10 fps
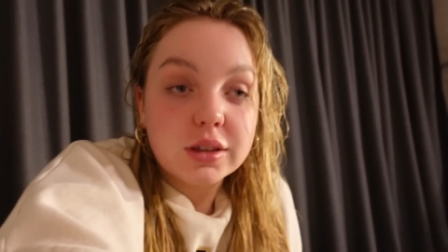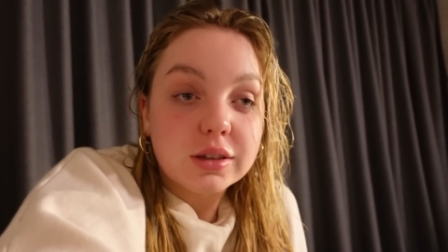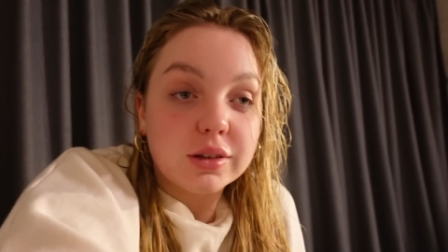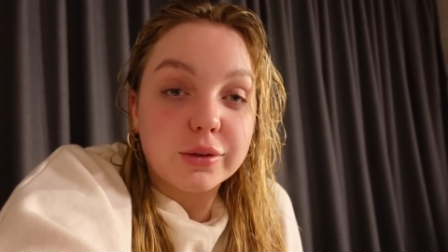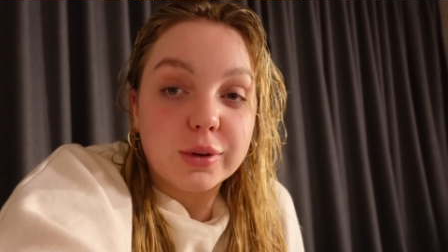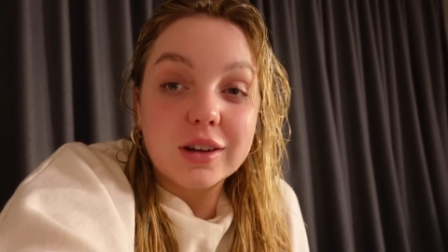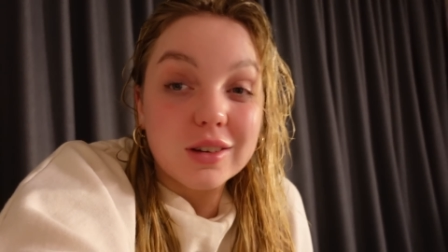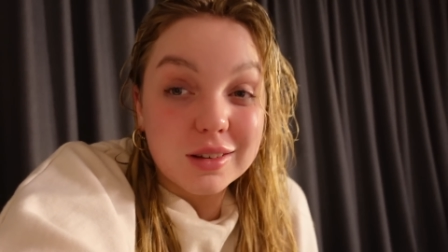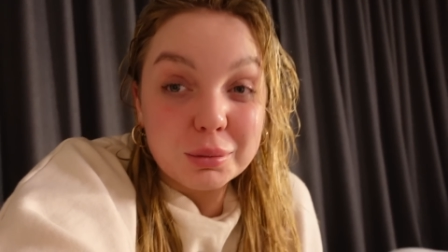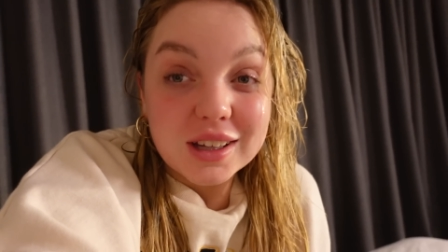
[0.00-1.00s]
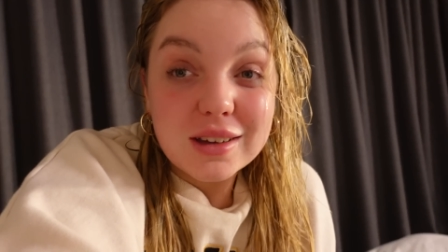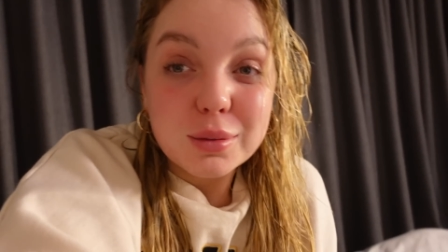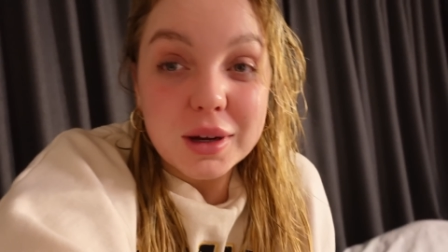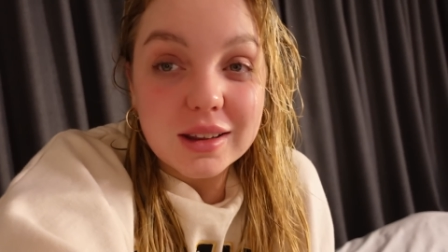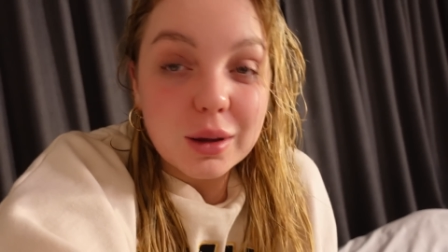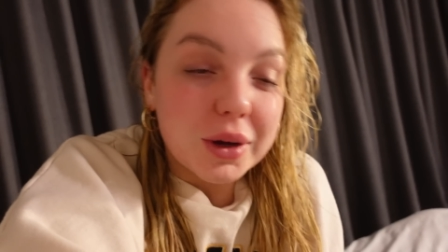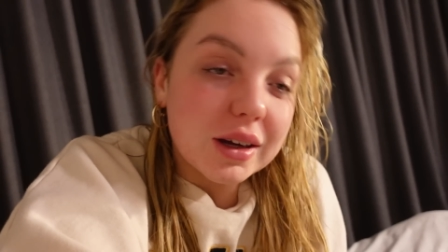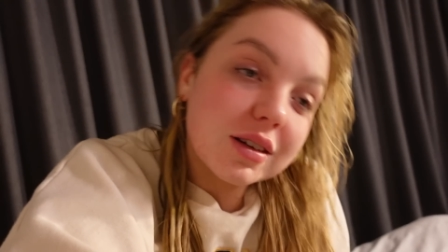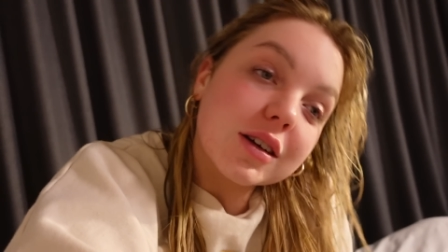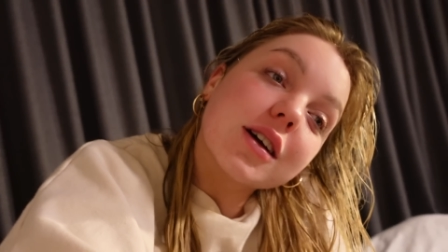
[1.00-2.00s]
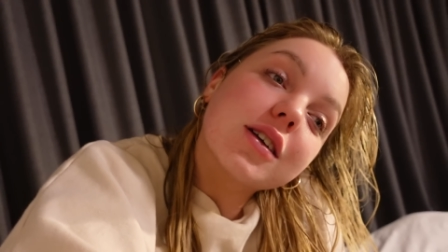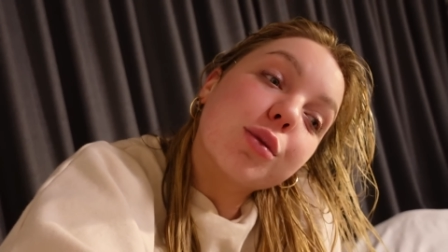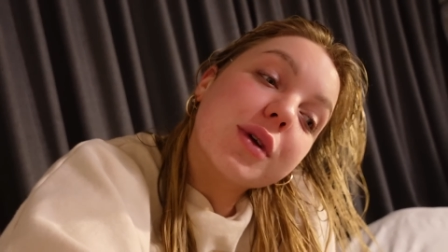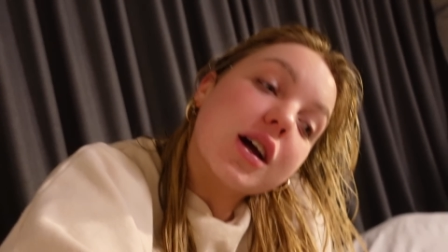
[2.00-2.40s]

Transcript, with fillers: So if we can just at least make that back tonight, I'll be